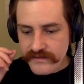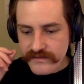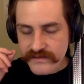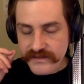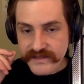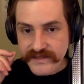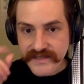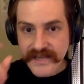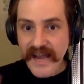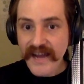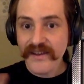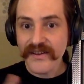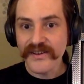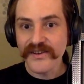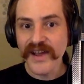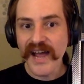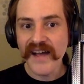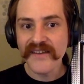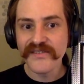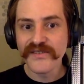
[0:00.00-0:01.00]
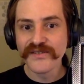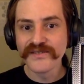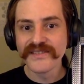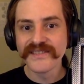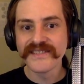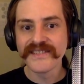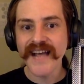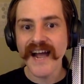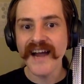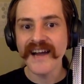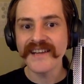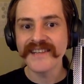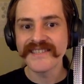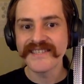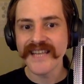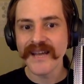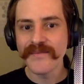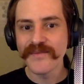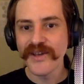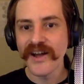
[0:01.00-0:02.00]
Second, you have to
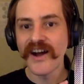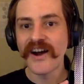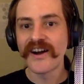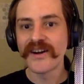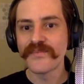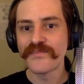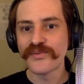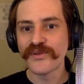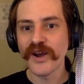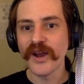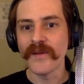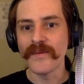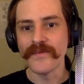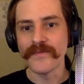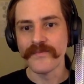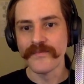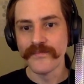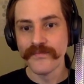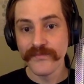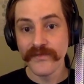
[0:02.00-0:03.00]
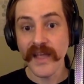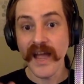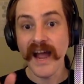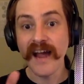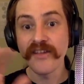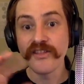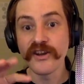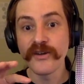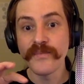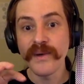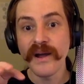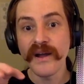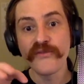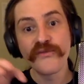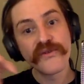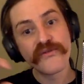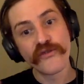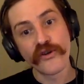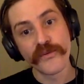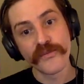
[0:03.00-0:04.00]
sidestep the hard problem, either by
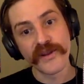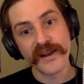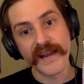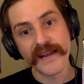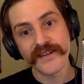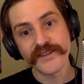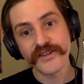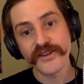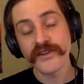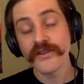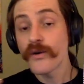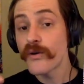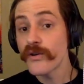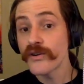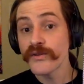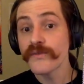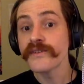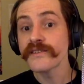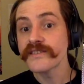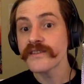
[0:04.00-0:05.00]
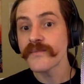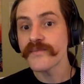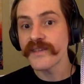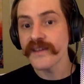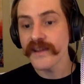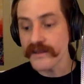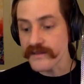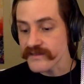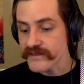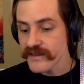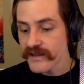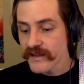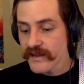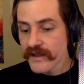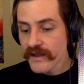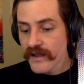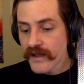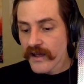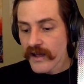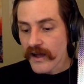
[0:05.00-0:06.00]
reformulation or doing something else.
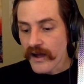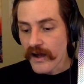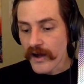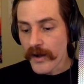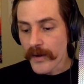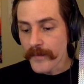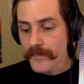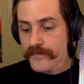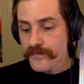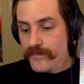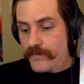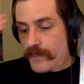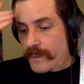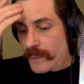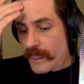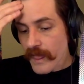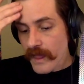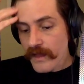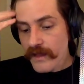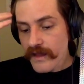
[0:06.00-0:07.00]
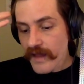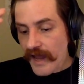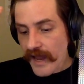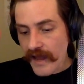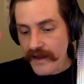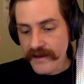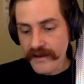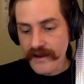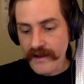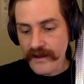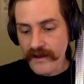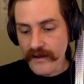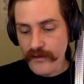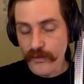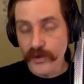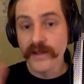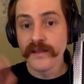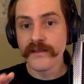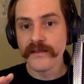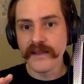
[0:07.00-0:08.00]
And
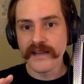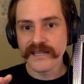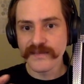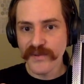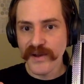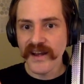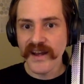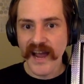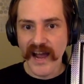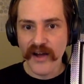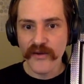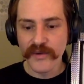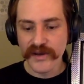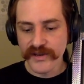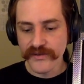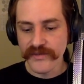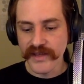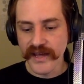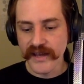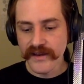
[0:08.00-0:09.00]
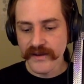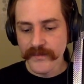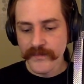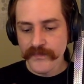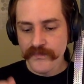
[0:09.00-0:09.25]
we'll explain how we do that.